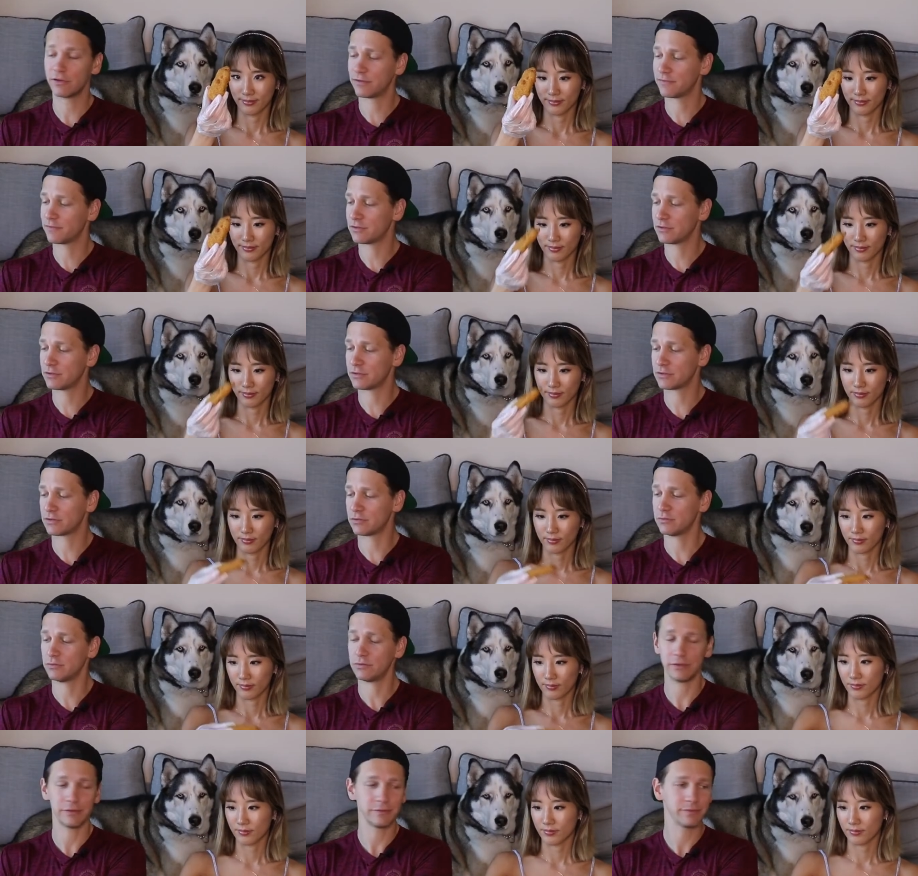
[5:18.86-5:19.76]
Speaker 1: lot of sauce
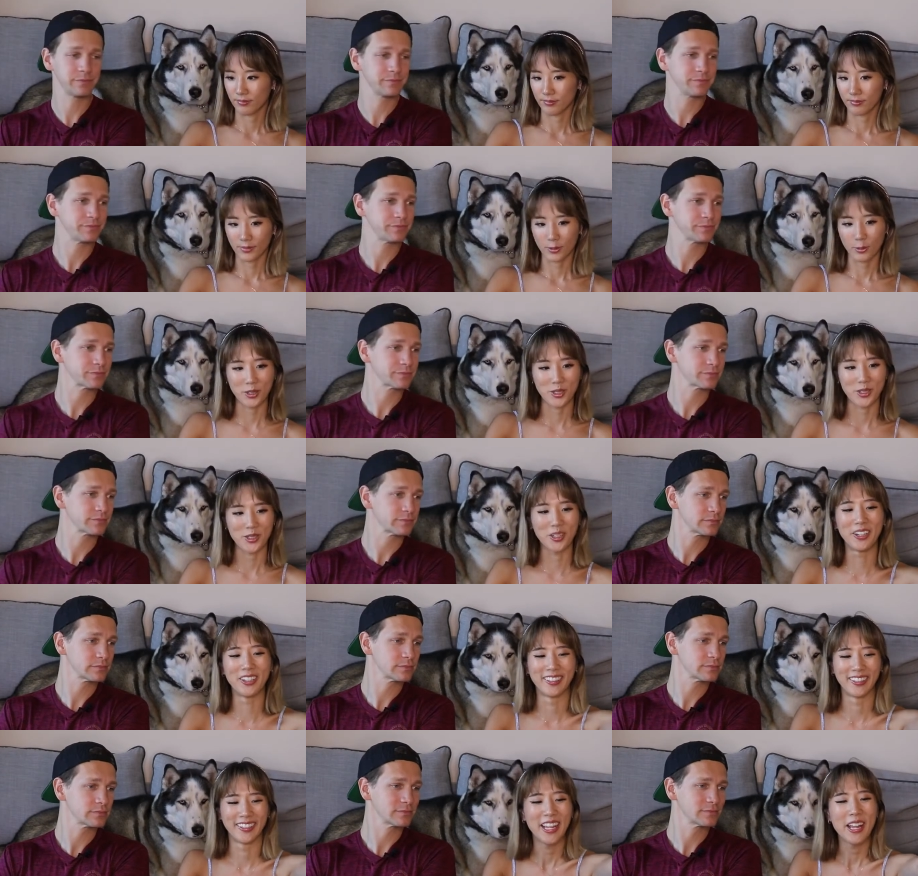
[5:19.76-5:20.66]
too, huh?
Speaker 2: We
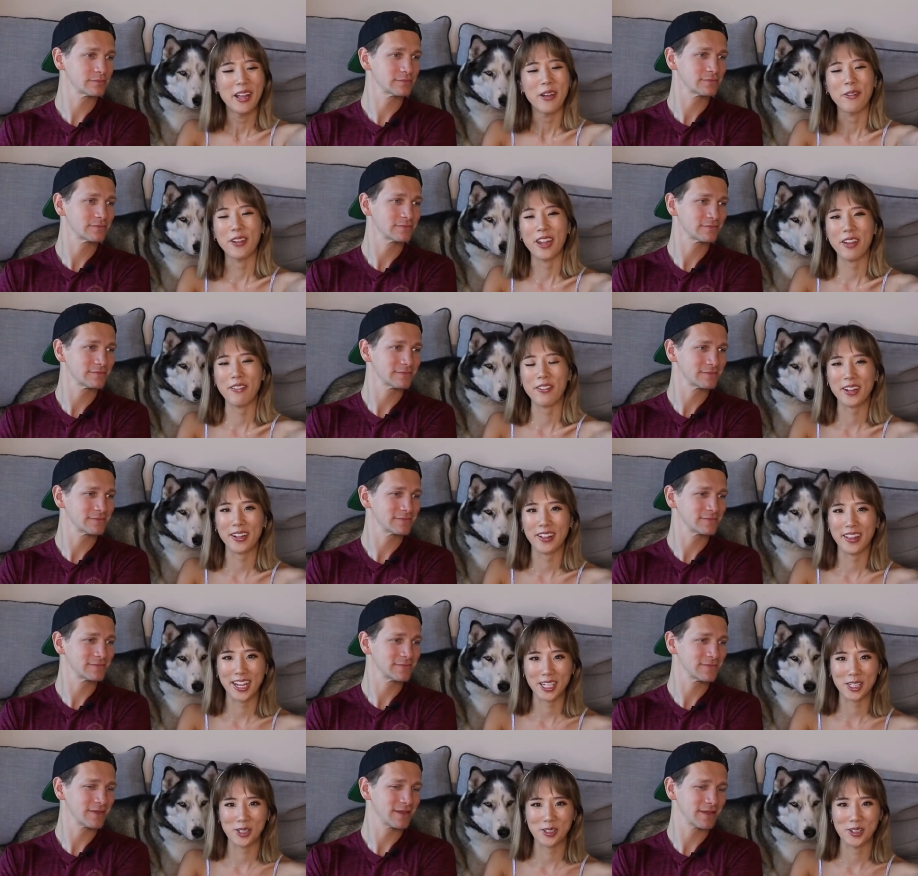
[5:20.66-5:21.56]
do. We have a
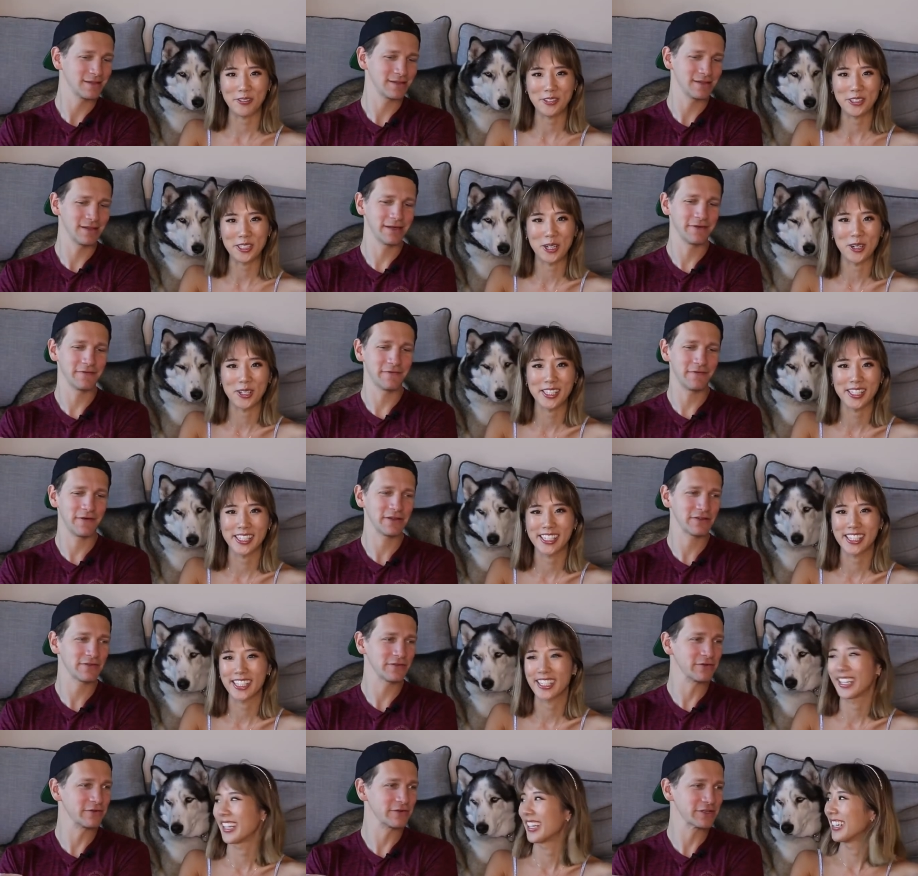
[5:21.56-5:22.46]
collection of like a
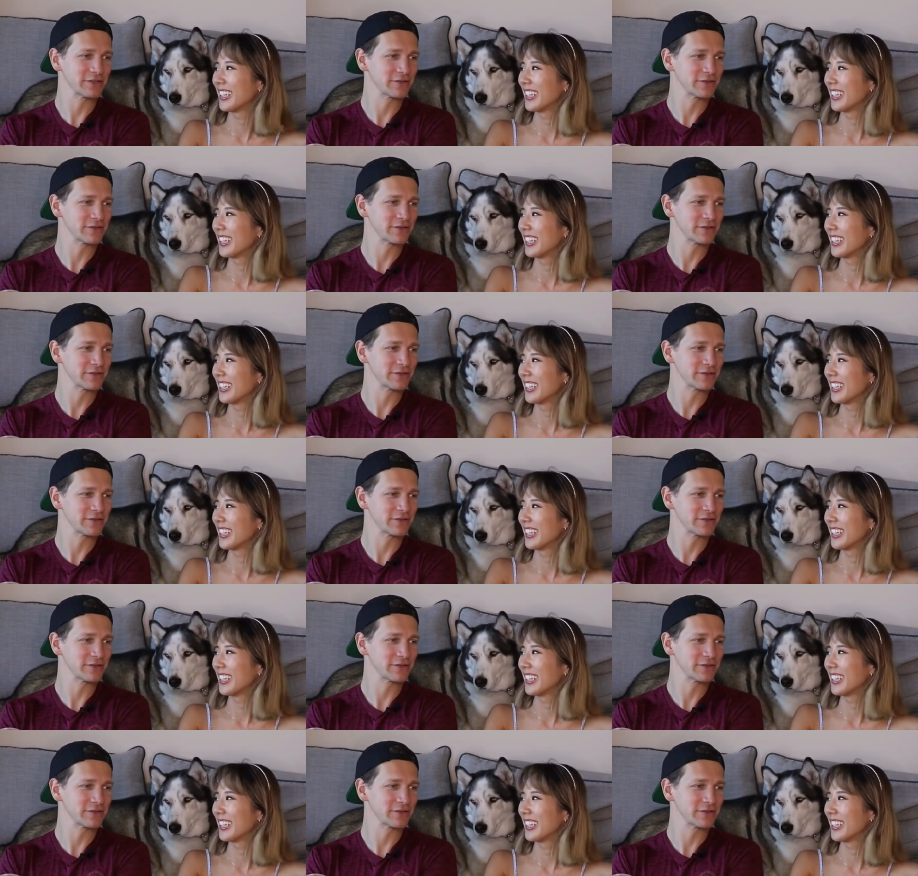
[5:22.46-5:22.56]
fast food here.